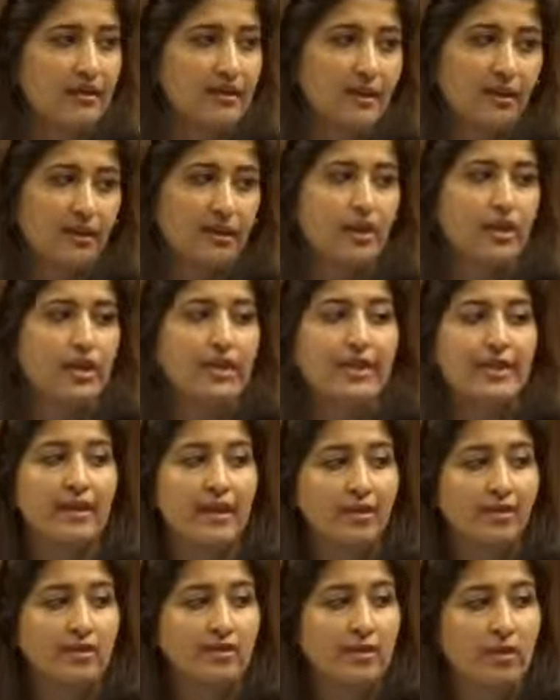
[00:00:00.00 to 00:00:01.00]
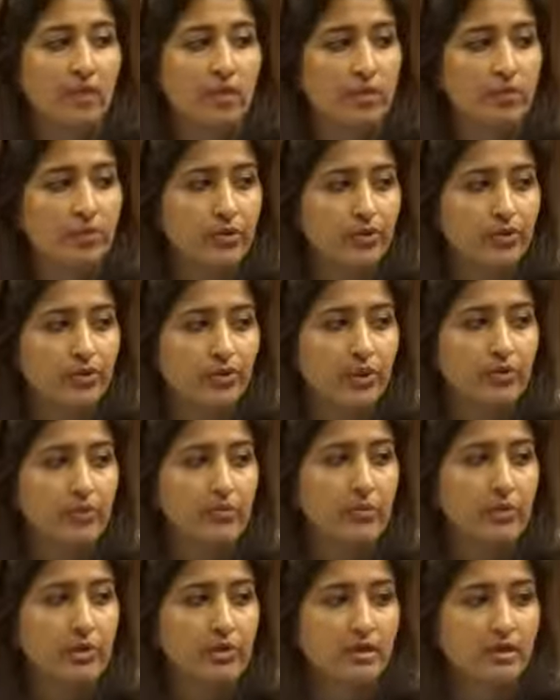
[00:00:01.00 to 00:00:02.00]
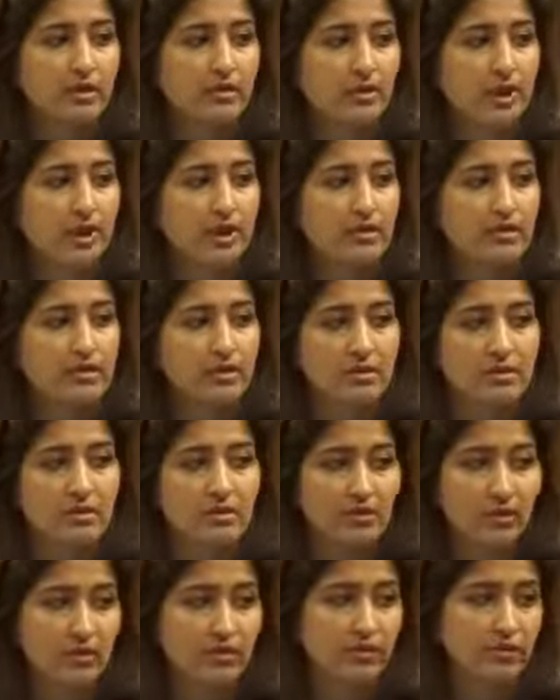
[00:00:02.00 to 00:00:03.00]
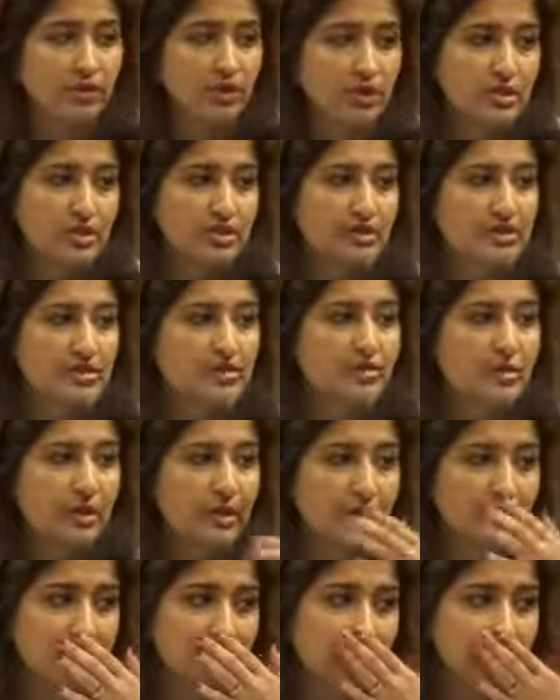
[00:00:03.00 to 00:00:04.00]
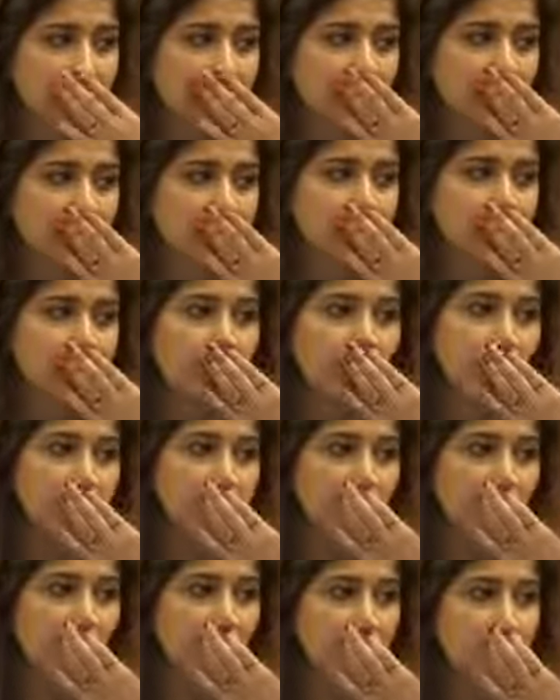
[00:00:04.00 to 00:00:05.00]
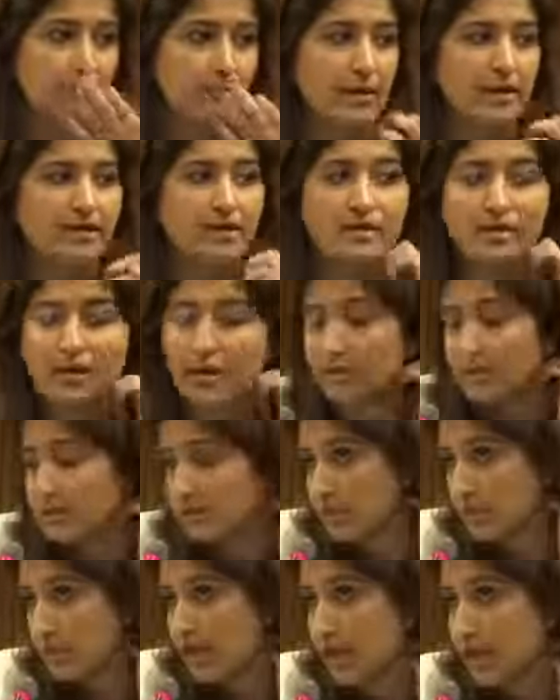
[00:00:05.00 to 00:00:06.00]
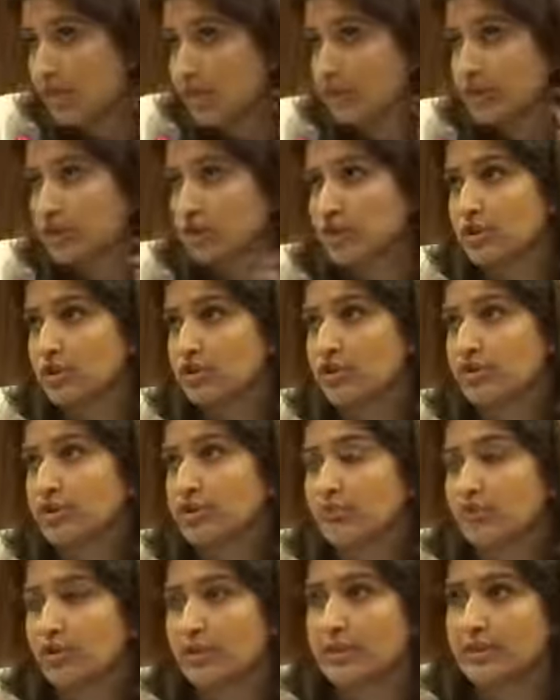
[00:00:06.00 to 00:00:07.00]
There are another 1.5 million Palestinian refugees displaced in 1948, but not registered for